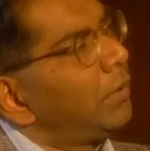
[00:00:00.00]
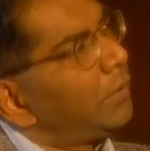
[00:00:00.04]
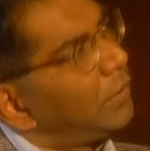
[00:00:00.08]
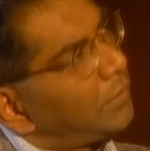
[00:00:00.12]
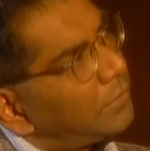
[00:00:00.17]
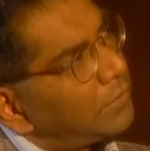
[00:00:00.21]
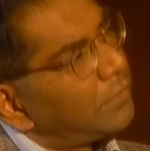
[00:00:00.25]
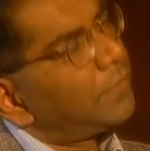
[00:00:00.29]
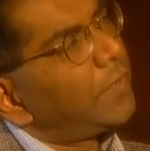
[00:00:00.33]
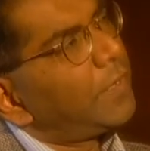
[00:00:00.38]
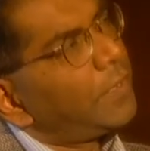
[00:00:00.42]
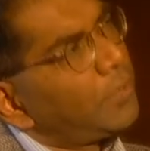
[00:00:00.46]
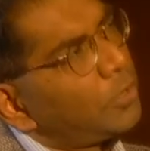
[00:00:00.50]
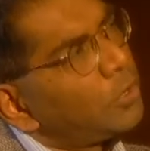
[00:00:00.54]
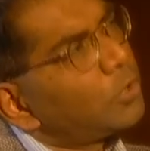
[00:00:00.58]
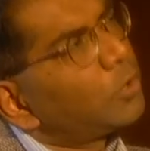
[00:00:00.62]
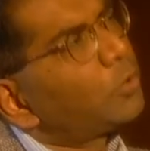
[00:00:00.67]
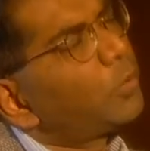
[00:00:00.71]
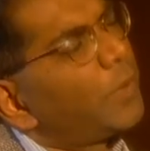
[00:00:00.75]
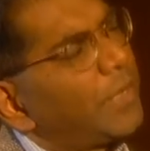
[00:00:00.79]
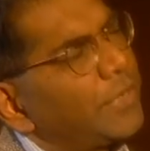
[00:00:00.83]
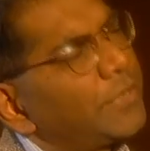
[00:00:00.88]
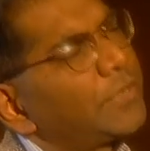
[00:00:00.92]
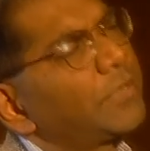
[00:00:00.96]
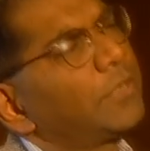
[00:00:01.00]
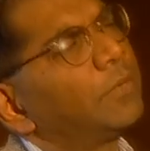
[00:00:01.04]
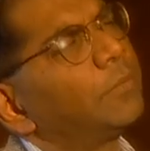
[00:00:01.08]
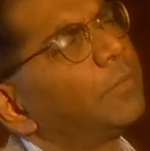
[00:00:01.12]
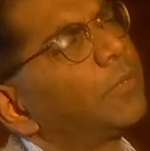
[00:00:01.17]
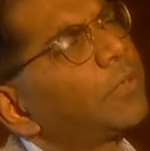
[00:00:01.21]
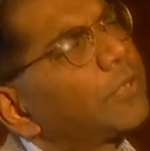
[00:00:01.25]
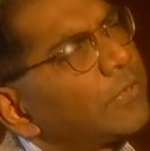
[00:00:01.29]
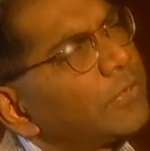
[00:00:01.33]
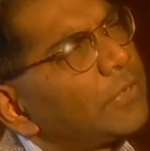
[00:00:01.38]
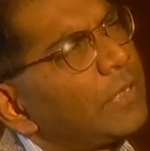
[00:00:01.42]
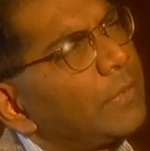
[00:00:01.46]
It's a very good question
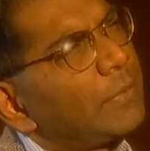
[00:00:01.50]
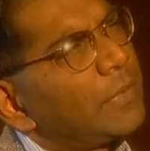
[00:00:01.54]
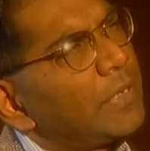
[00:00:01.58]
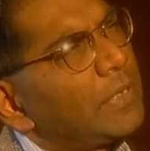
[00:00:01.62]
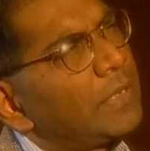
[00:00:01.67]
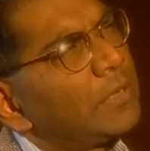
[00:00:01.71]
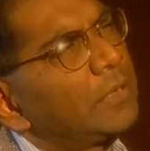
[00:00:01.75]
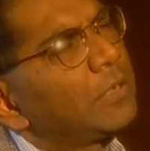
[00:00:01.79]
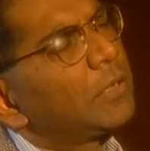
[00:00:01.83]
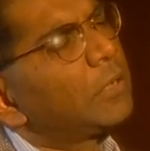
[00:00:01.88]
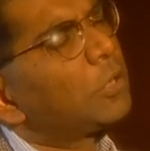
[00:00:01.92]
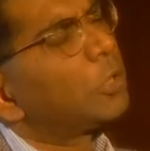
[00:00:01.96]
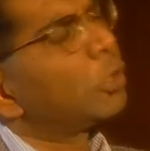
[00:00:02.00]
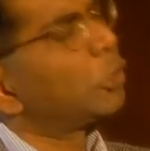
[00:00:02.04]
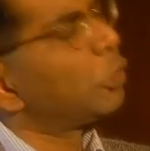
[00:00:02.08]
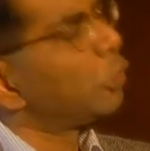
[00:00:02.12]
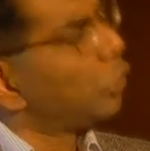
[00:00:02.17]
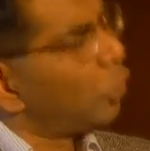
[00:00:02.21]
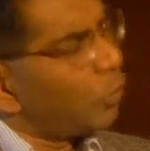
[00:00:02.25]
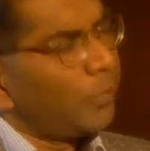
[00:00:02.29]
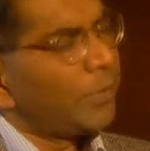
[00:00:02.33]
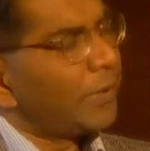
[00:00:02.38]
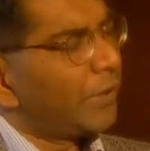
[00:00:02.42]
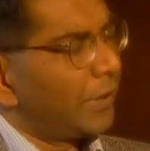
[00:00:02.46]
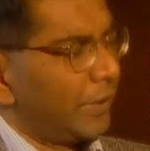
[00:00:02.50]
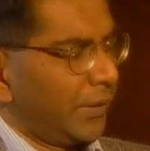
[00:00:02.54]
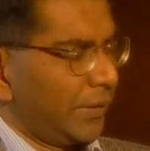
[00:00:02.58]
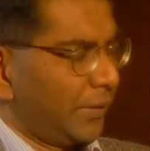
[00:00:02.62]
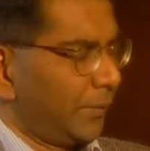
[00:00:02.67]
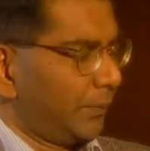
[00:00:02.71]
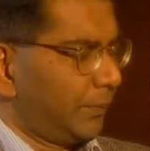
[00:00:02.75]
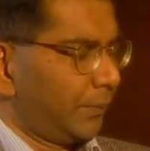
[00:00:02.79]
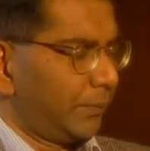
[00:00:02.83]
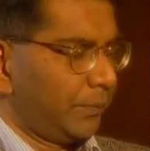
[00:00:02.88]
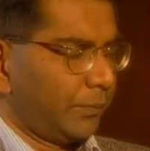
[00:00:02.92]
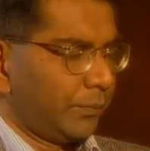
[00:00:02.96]
because, I mean, globally,
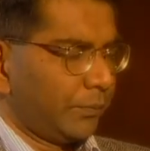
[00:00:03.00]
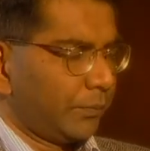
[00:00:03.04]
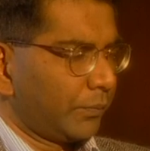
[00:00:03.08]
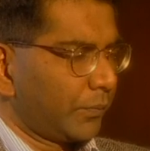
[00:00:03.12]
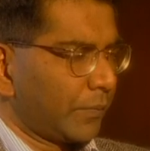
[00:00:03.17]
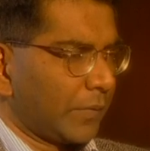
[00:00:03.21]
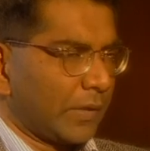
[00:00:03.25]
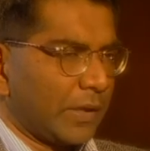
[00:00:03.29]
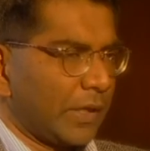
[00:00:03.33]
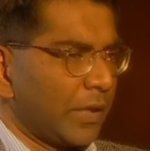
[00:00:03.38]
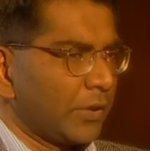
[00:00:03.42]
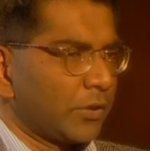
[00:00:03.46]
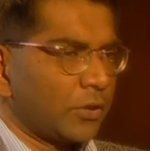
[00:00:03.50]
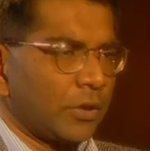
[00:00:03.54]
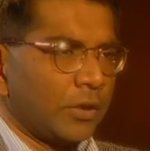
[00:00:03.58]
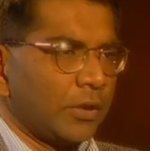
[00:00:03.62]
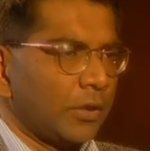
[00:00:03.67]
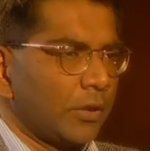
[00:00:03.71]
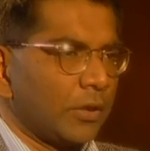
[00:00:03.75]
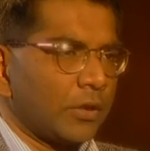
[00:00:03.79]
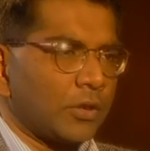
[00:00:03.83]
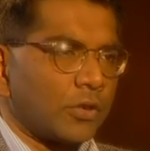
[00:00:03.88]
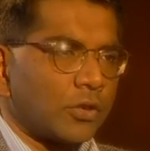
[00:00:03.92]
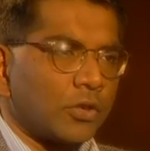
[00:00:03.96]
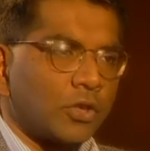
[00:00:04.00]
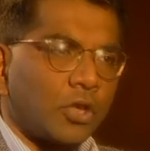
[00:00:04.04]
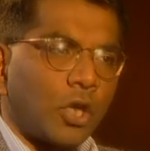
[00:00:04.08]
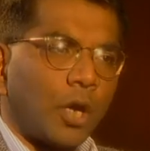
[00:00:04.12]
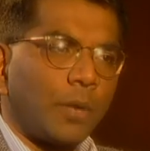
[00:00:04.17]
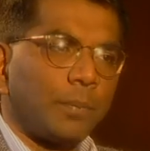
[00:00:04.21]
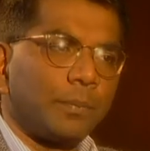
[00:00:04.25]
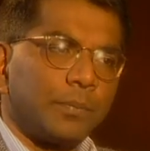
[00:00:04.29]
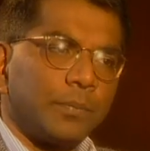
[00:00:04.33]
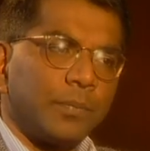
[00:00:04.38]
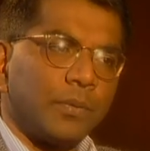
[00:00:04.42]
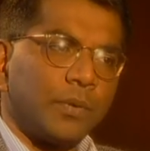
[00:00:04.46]
it's only the
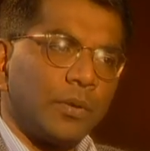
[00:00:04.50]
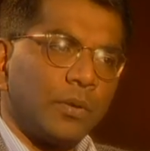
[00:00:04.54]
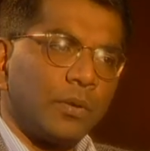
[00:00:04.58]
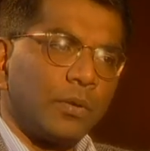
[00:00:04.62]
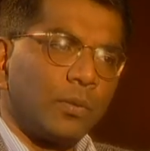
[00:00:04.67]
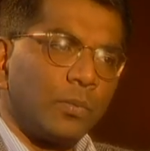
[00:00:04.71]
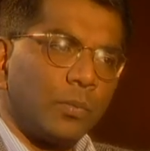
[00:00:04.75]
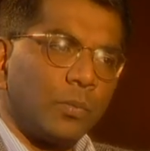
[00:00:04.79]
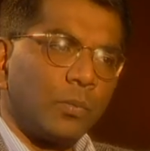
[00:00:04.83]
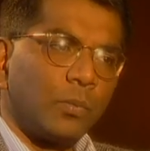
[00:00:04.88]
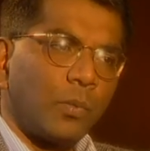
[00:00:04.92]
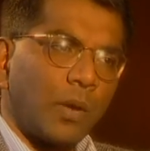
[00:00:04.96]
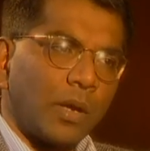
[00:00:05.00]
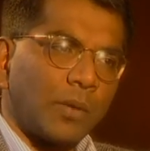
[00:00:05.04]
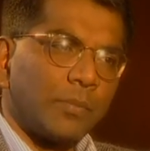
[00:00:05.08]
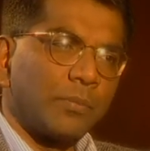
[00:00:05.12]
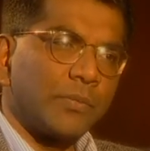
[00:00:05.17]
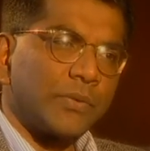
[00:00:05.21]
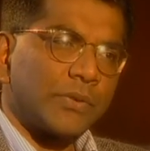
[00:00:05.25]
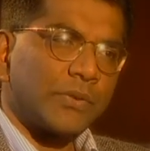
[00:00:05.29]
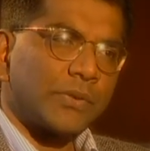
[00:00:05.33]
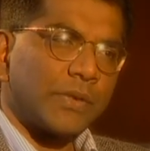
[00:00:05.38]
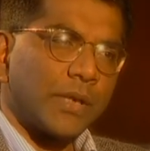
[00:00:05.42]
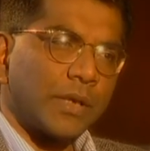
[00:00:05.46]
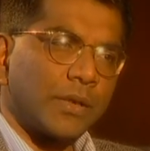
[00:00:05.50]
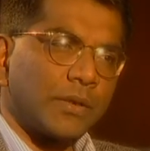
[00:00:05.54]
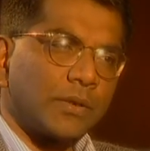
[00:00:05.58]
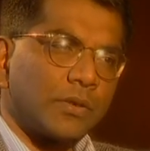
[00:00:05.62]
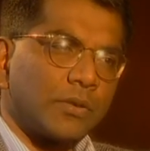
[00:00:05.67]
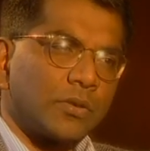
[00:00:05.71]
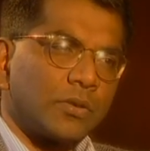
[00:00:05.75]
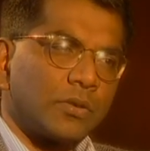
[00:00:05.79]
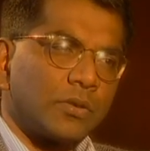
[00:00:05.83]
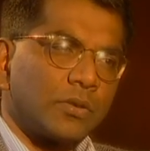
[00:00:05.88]
top 1%,